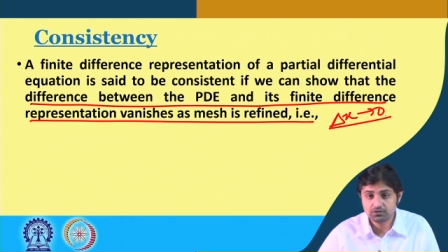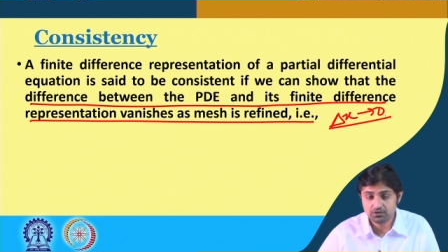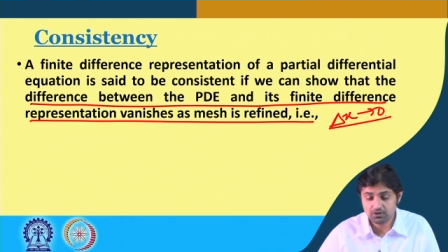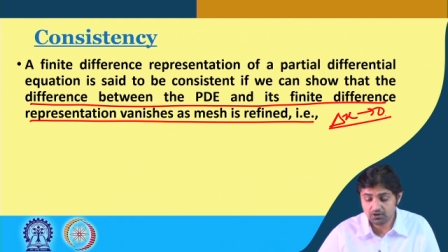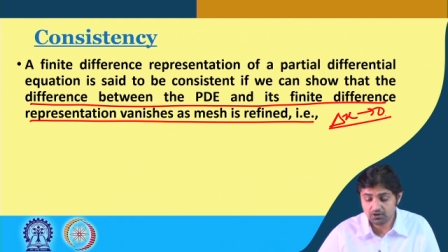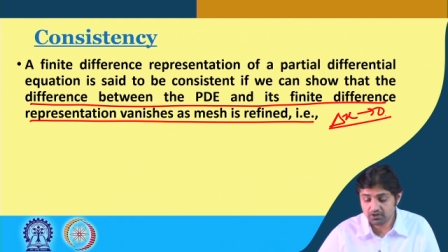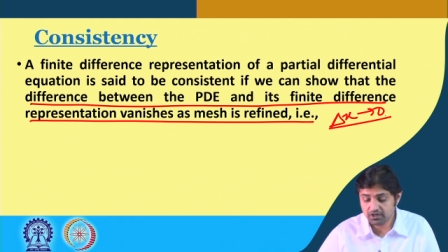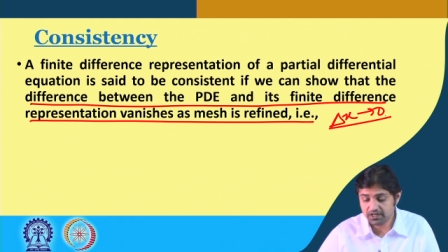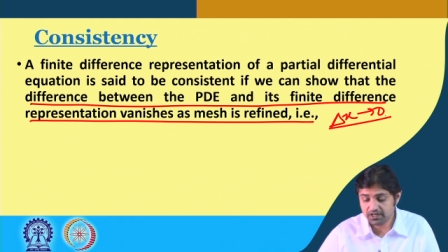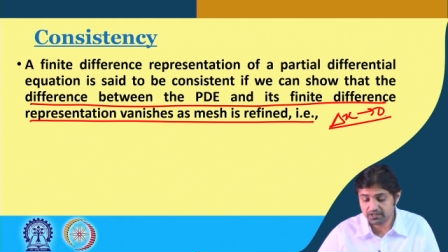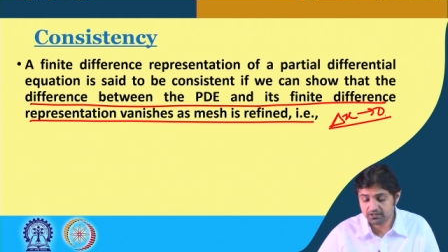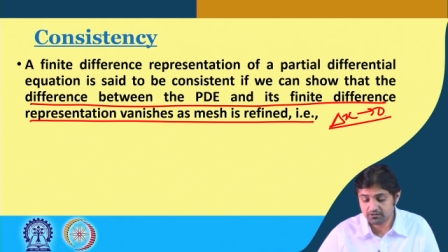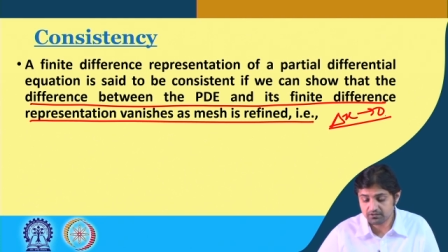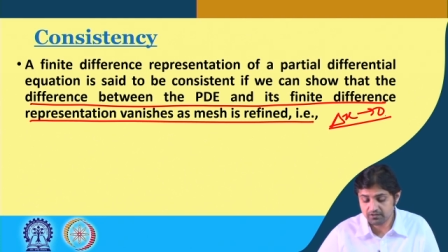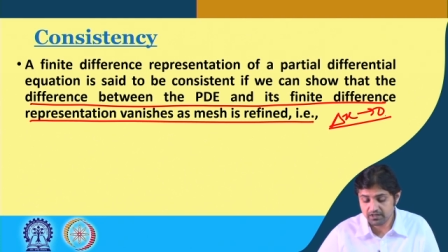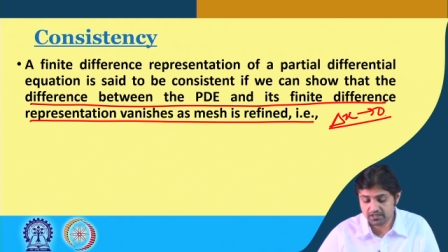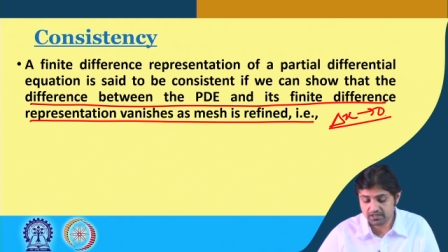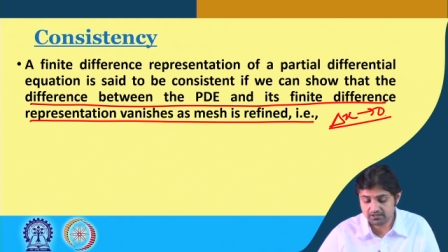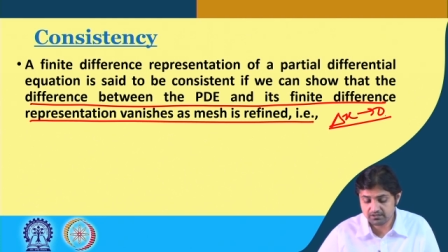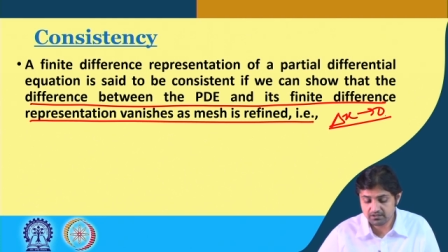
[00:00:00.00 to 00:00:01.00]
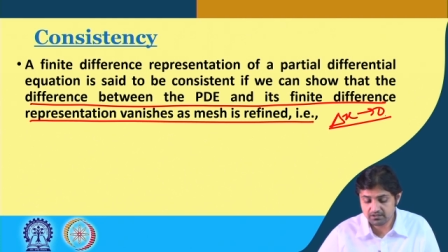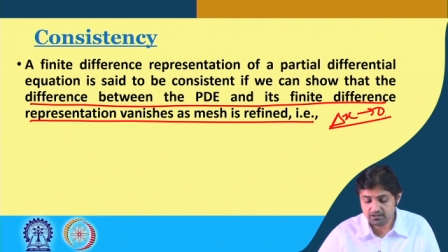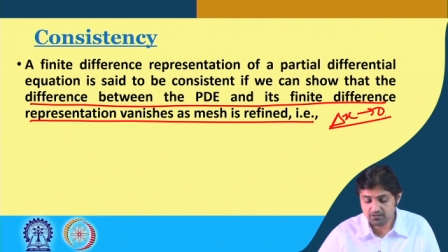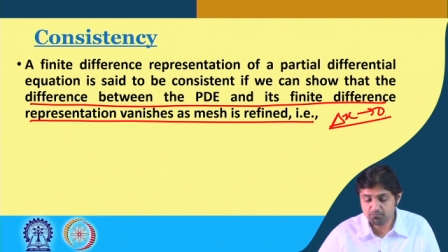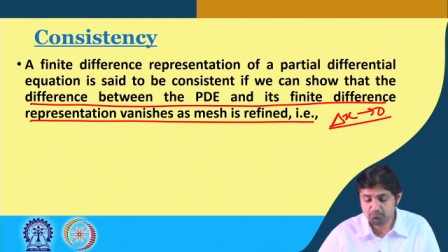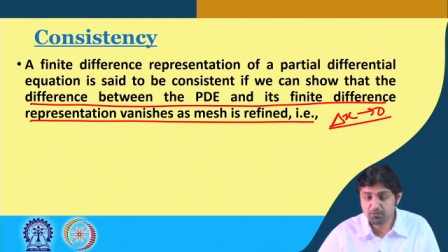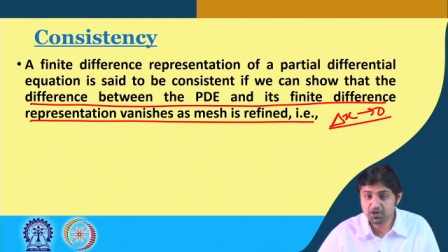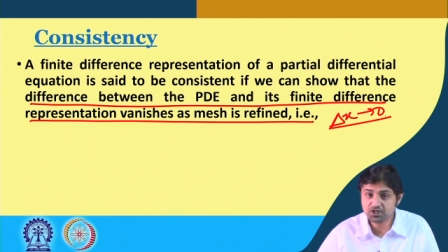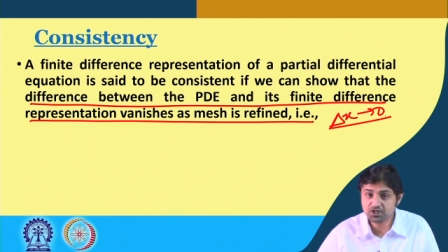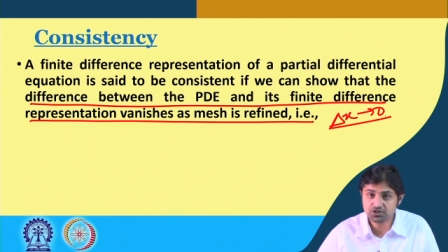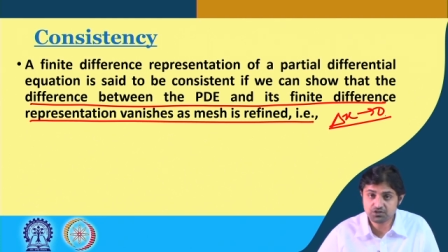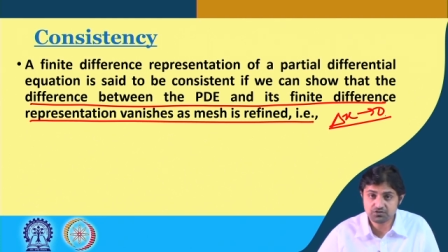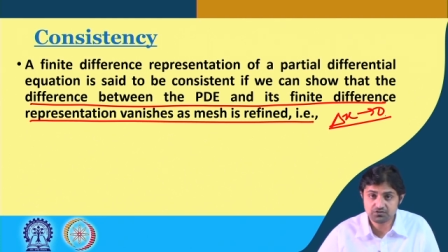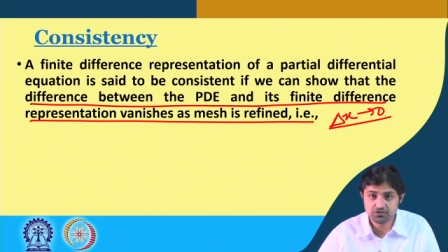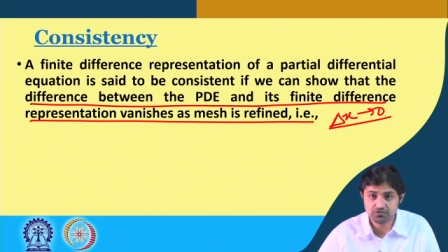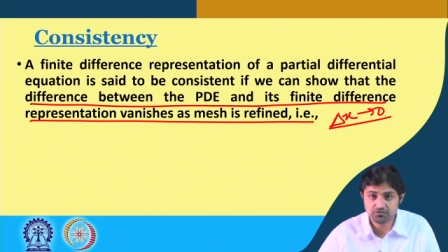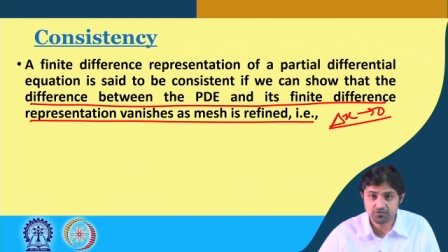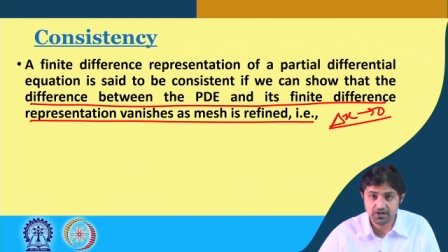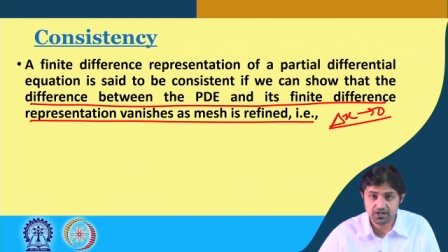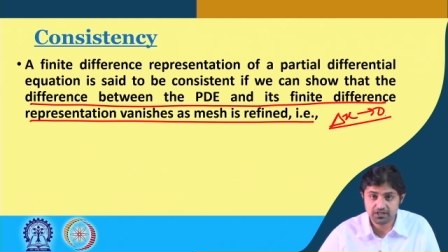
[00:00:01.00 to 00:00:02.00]
all right as the mesh is
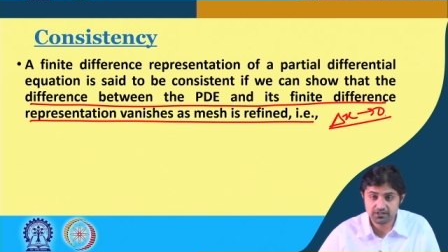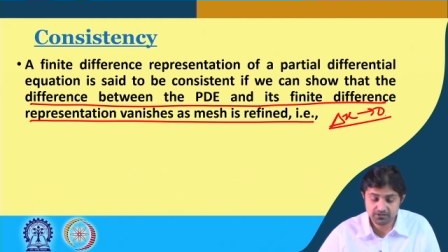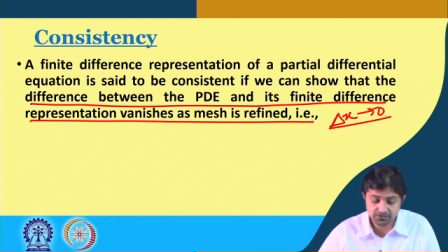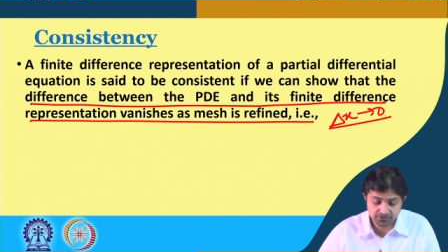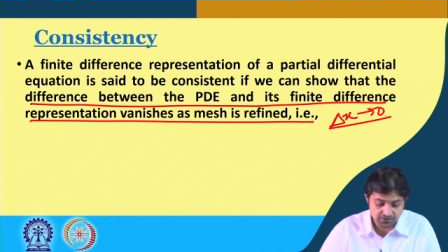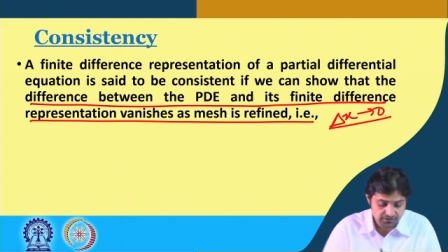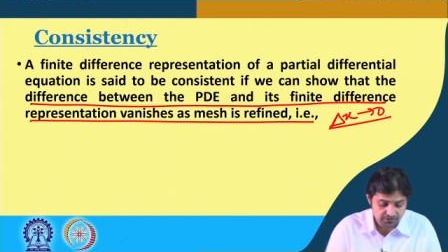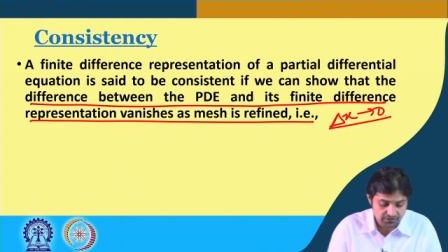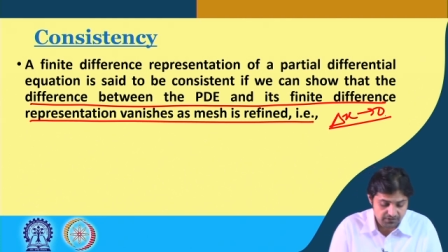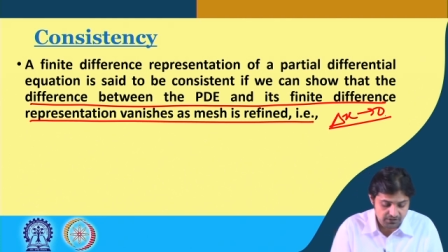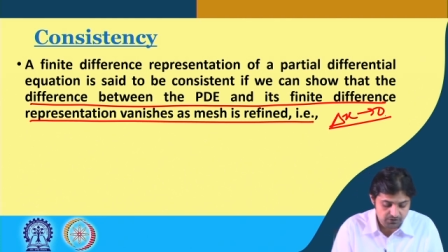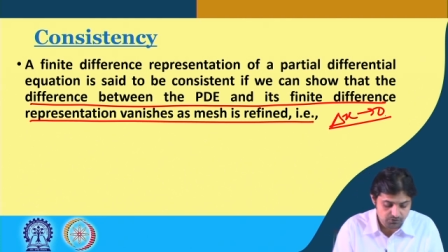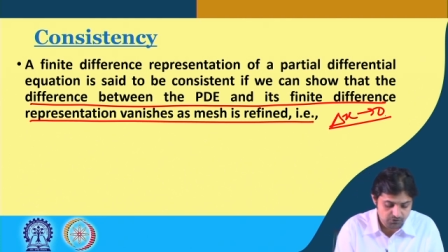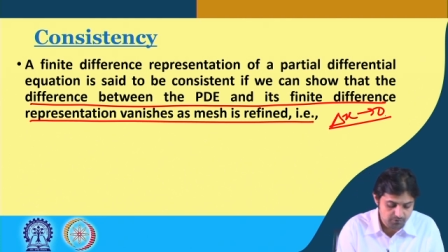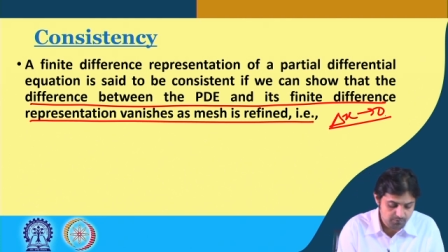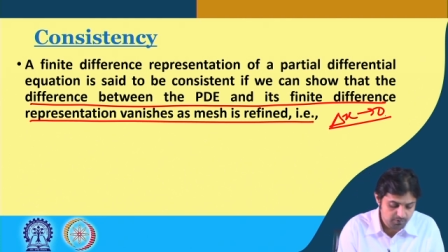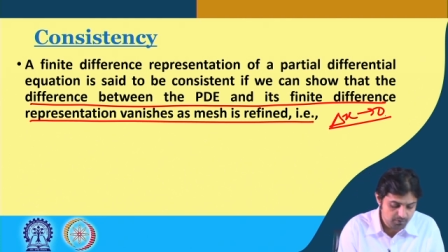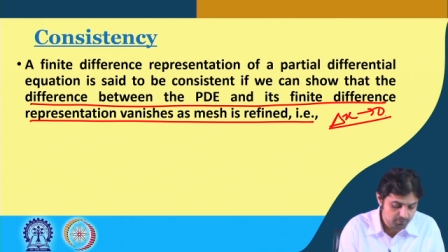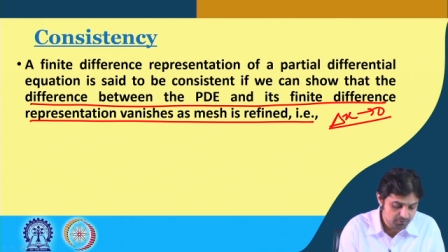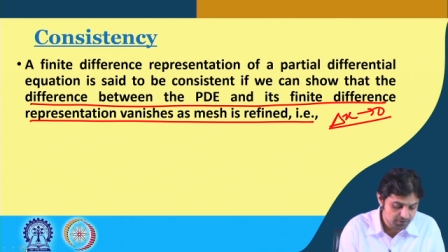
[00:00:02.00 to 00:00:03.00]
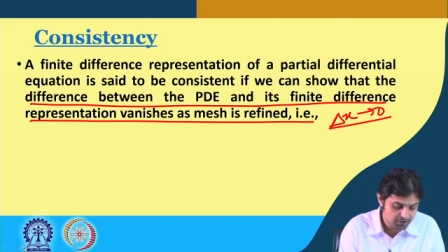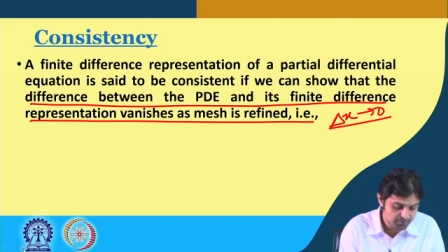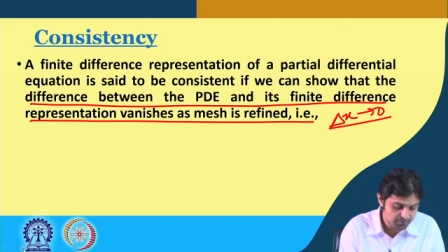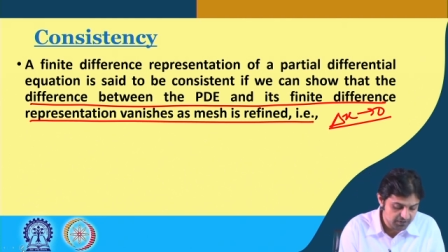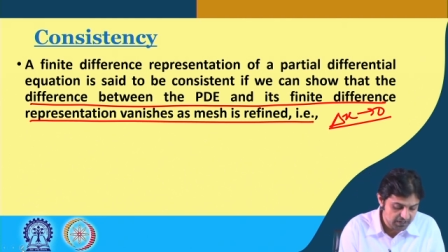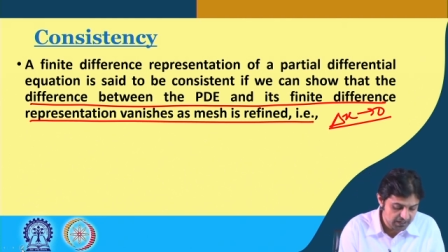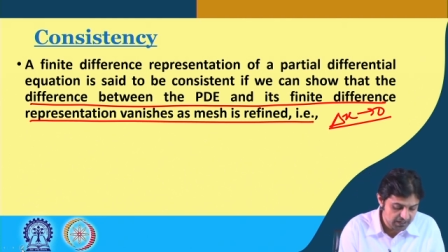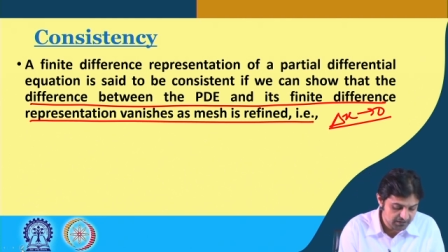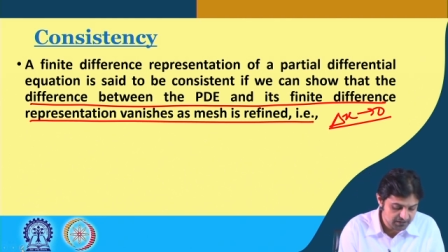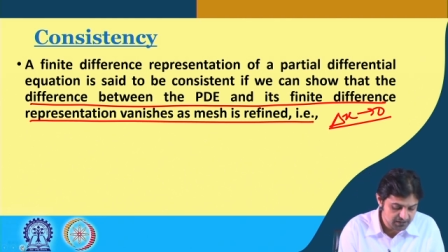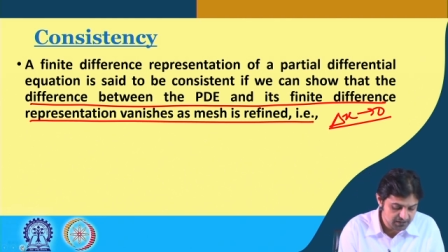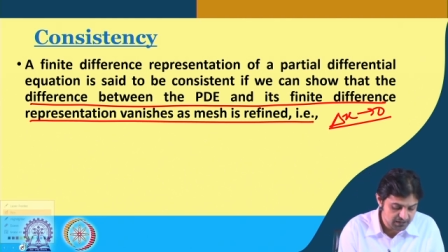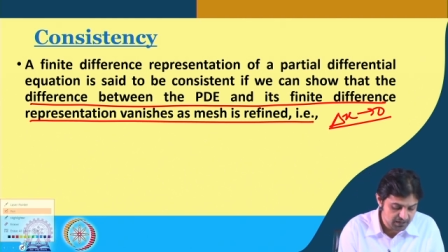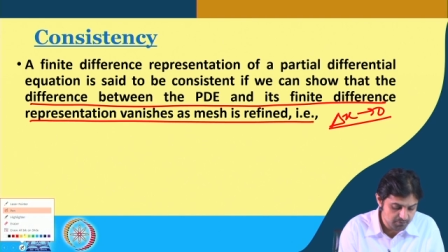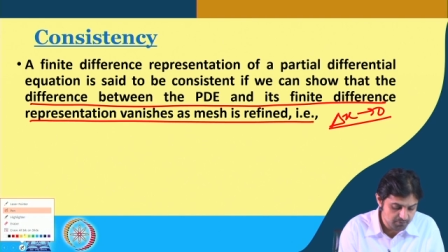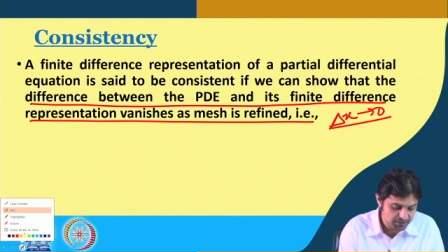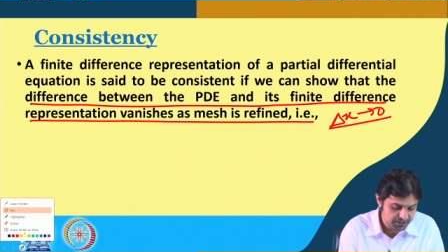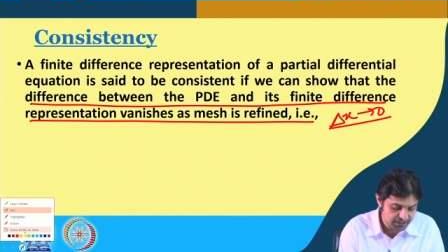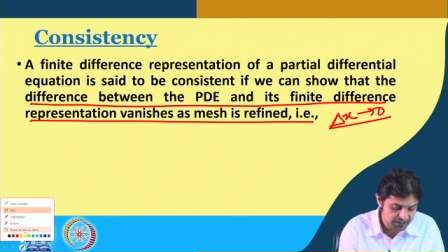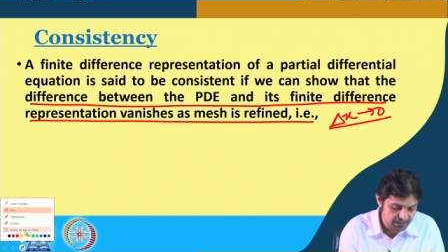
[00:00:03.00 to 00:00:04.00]
refined this is the you remember we had this
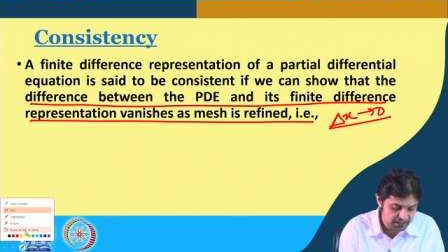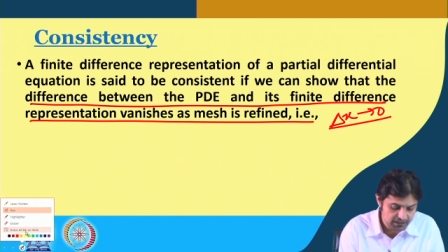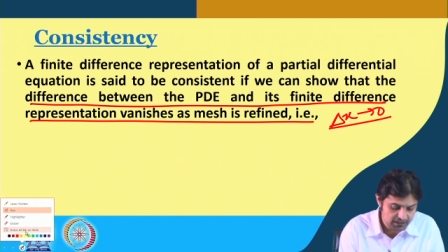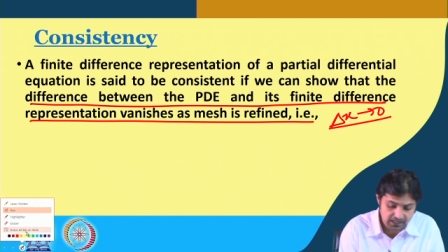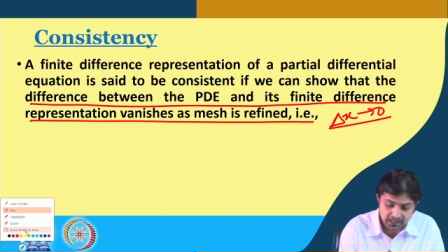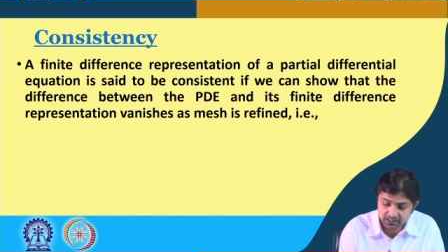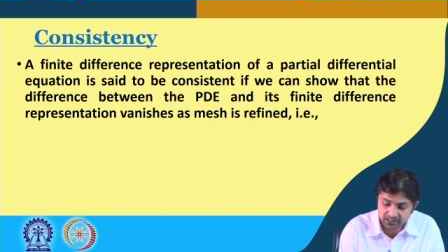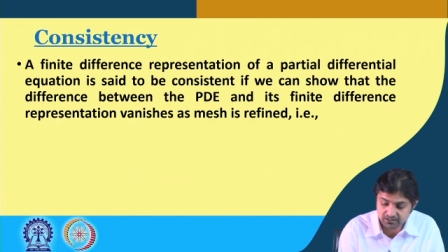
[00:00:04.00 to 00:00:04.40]
limit delta